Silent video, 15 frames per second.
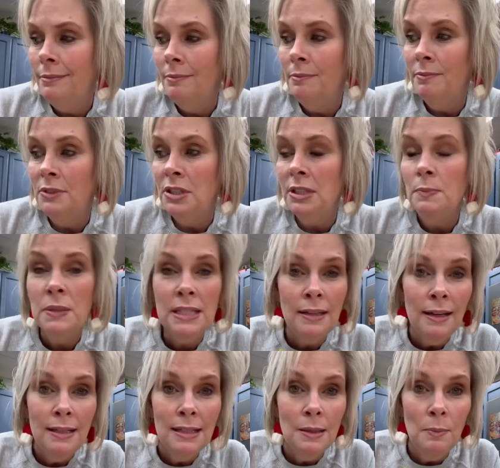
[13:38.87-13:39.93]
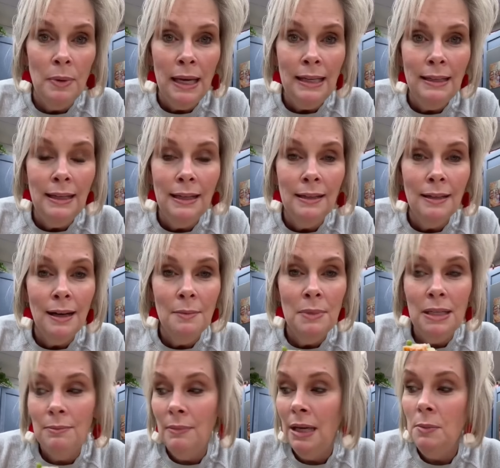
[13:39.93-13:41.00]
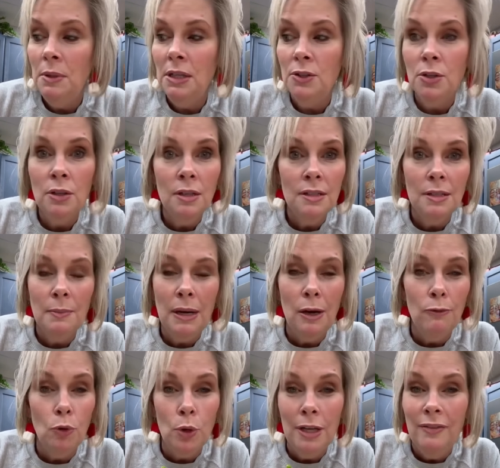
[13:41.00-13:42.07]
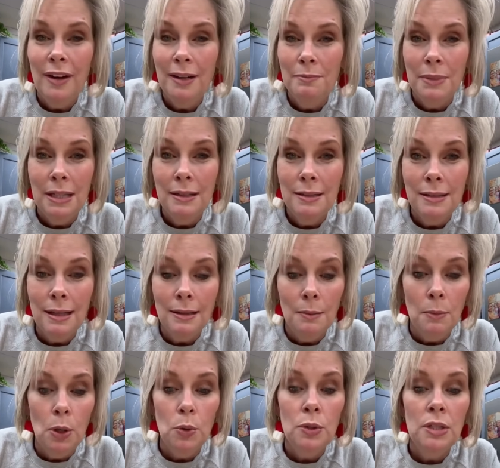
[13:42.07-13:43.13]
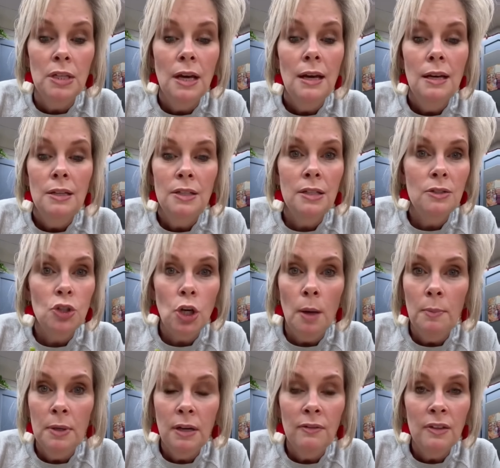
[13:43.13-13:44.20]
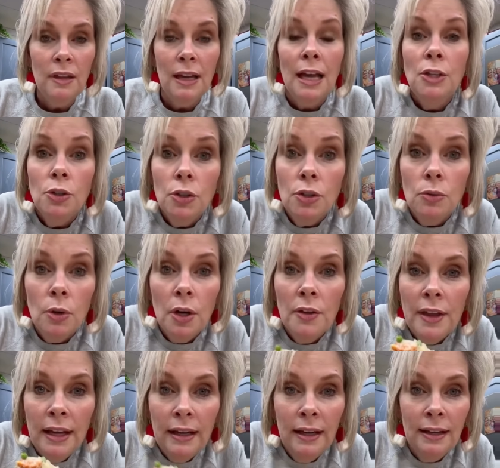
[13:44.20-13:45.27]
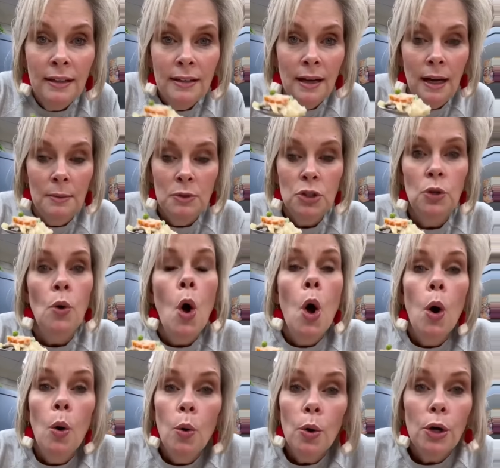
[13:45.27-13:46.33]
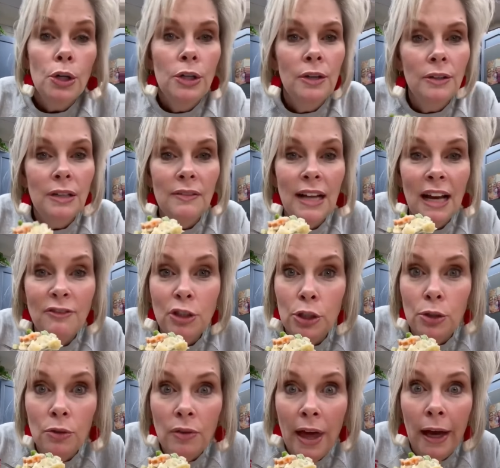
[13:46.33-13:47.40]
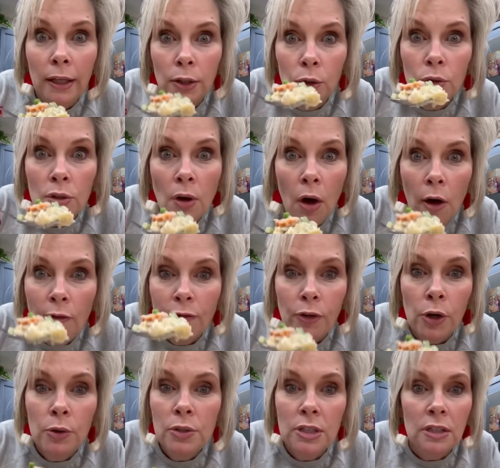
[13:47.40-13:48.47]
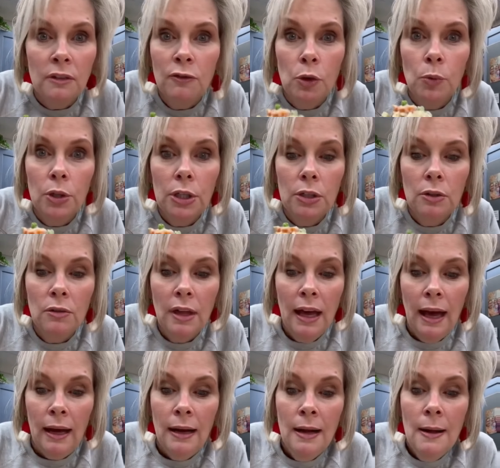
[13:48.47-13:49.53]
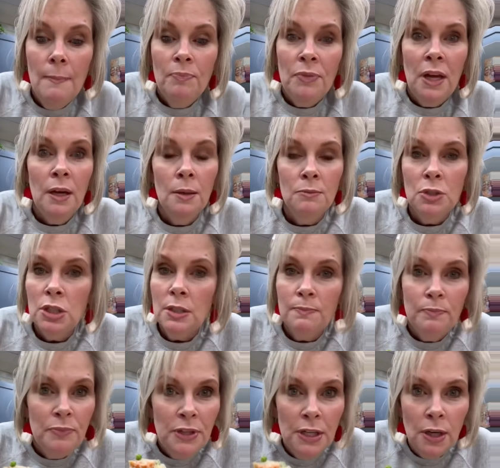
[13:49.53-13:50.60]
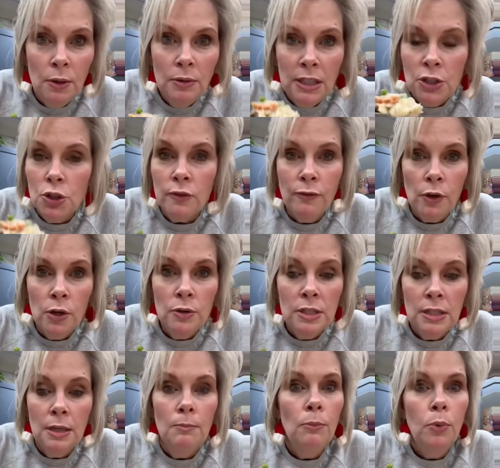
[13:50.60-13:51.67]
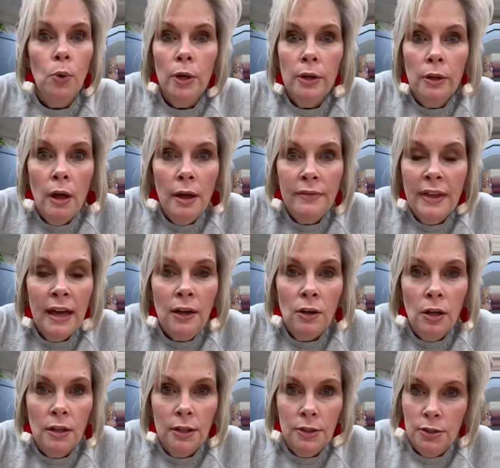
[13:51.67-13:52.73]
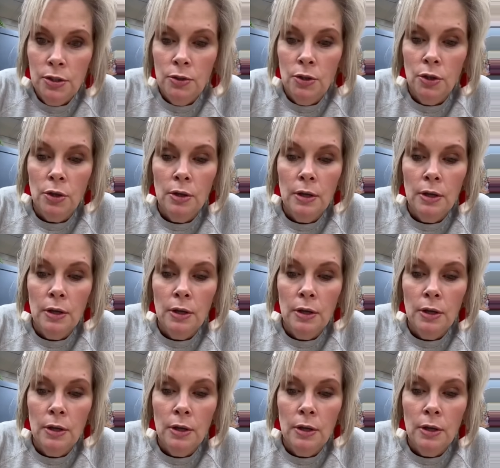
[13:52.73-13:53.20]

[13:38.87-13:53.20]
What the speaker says: just besides the baking, I mean, maybe it took us about 45 minutes at the most, just chopping everything. And you can do all that ahead of time too, or you don't even have to do that. Use all frozen if you want to do that. Just, you know, get your frozen and boil that all into your